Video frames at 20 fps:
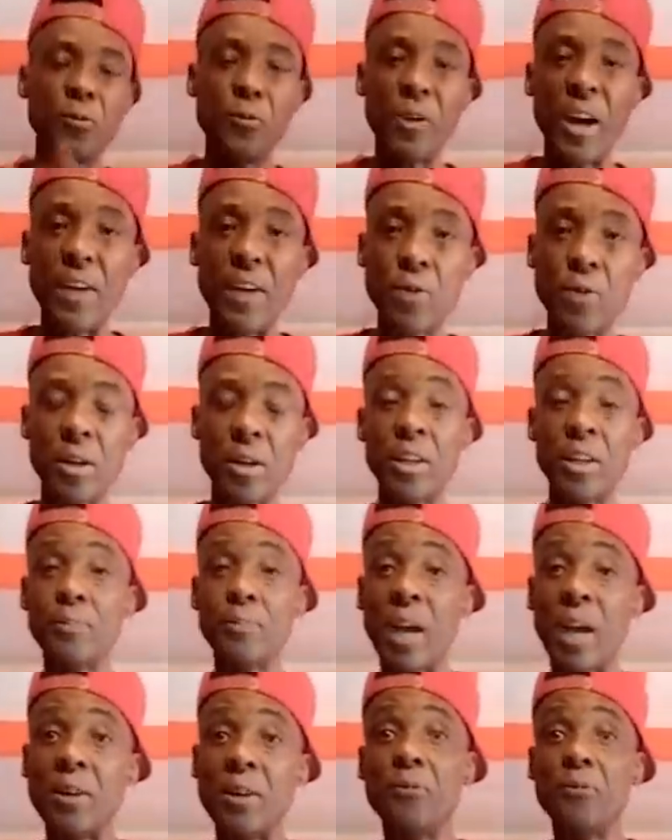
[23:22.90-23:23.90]
the five grand, and
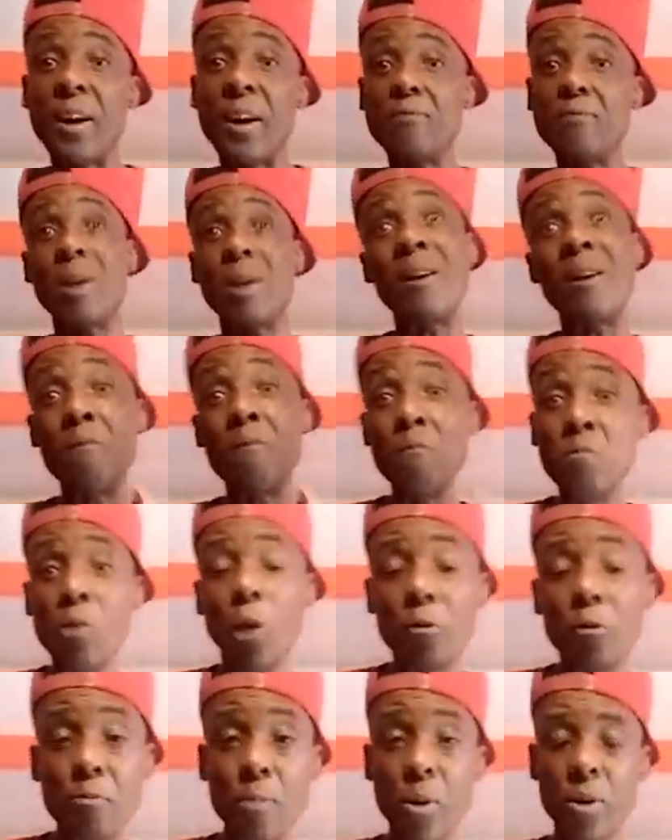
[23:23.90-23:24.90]
them time the five grand,
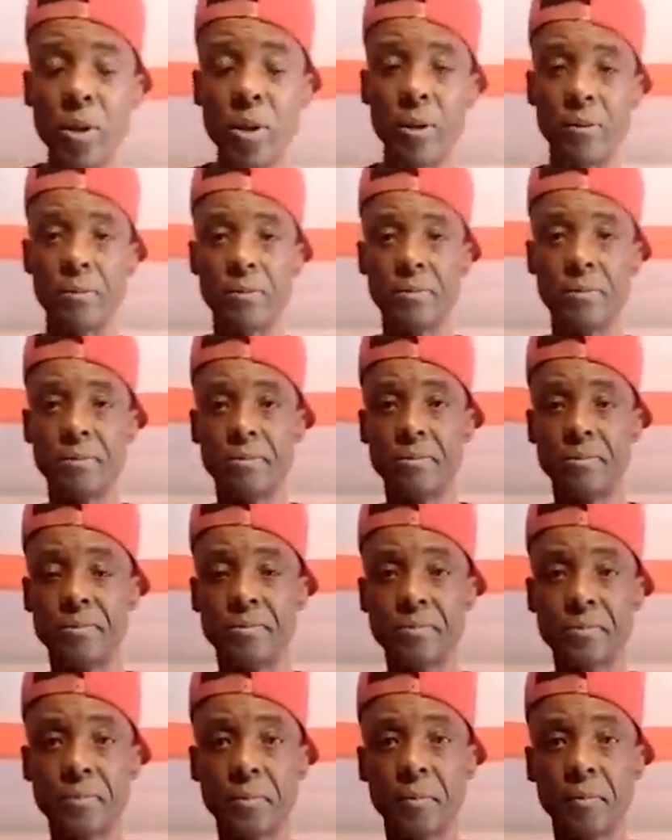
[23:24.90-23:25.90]
enough money.
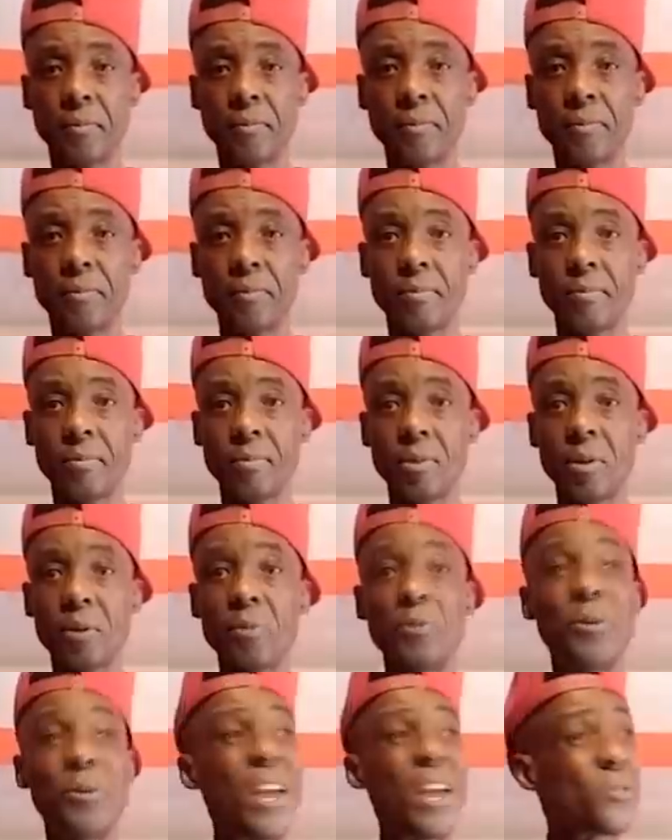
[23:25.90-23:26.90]
Mm-hmm.
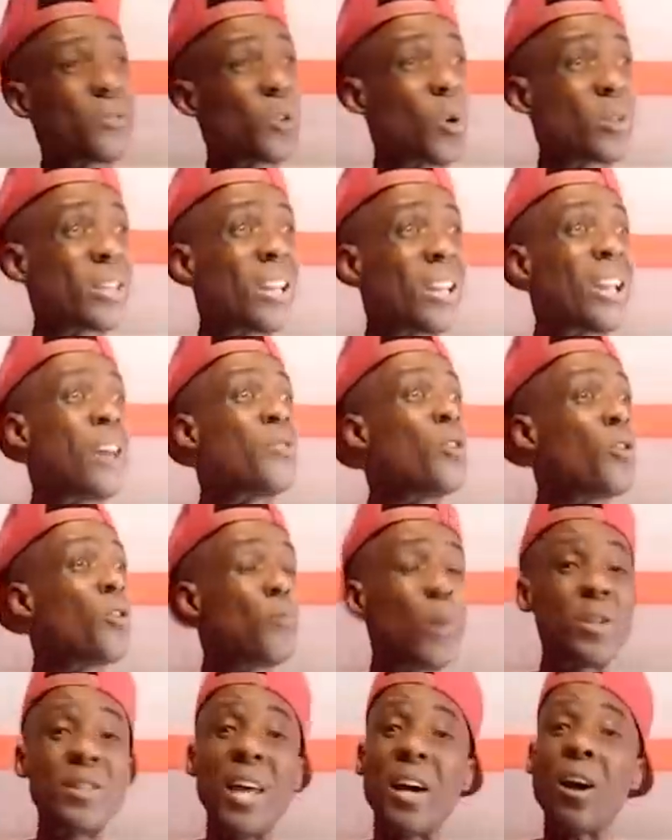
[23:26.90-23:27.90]
Five thousand dollars, enough
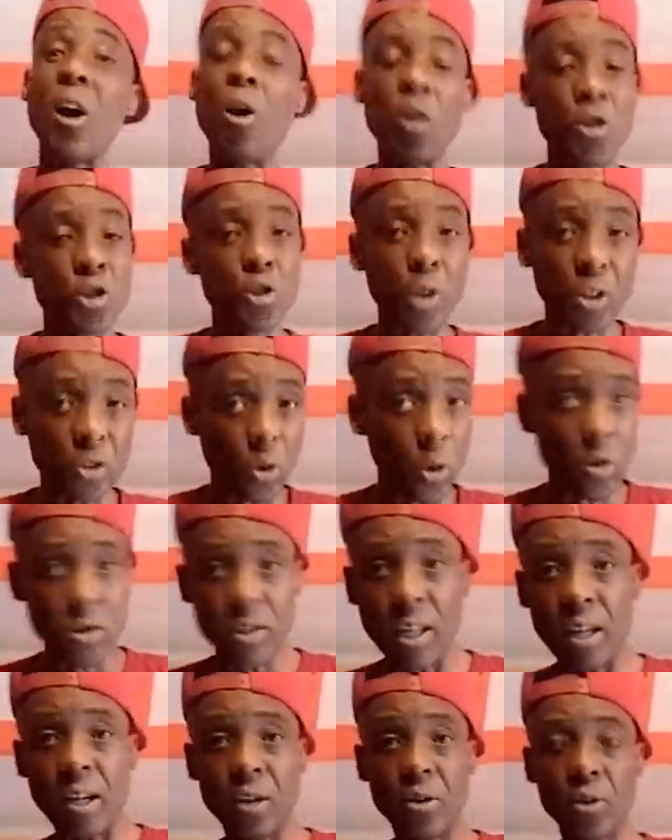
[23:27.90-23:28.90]
money, like a hundred
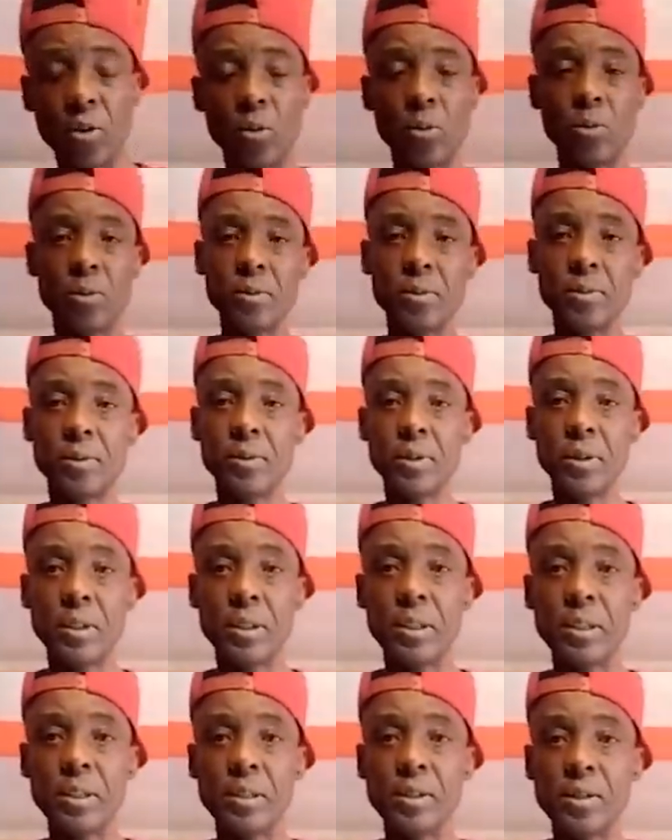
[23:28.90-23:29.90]
thousand dollars now.
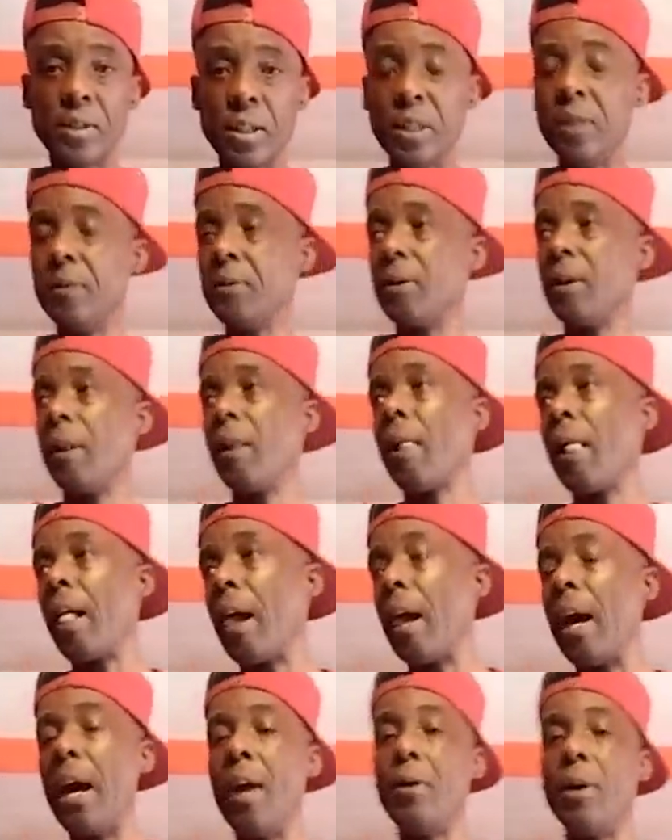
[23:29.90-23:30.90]
Mm-hmm. See?
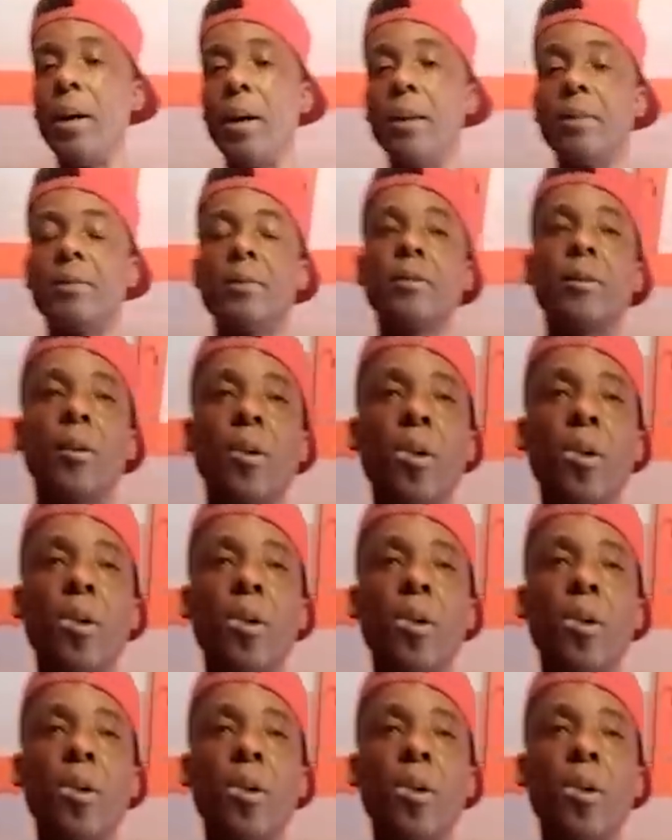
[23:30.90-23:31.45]
All right.